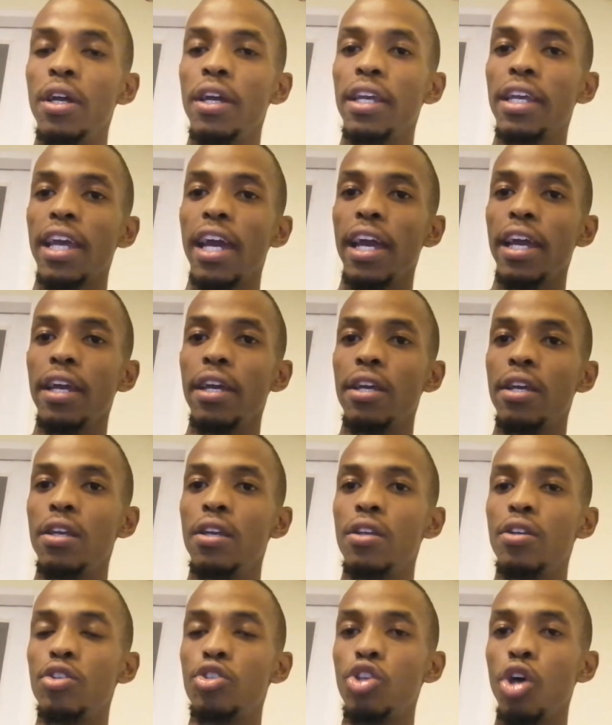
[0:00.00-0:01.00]
Okay,
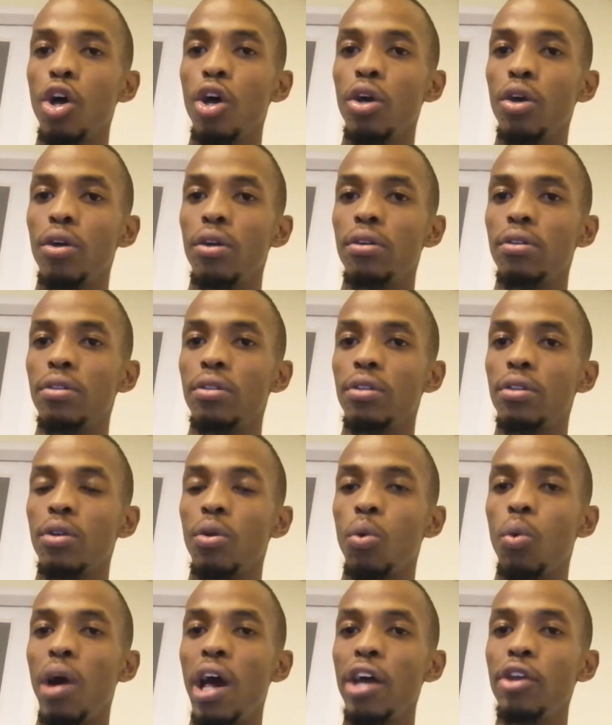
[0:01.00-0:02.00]
so
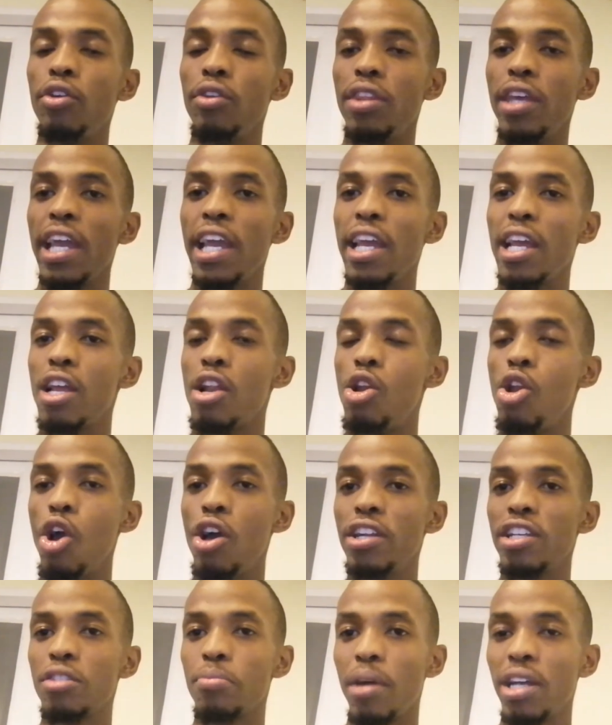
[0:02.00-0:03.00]
while you're there,
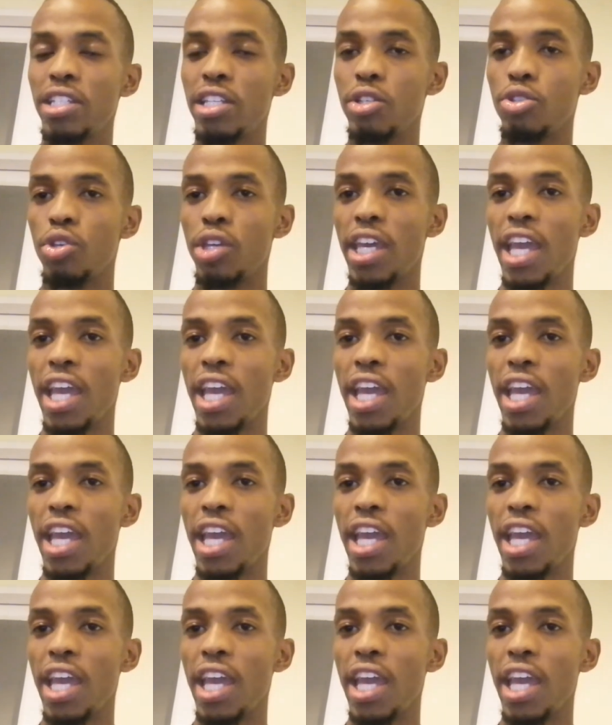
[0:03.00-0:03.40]
learn as much as you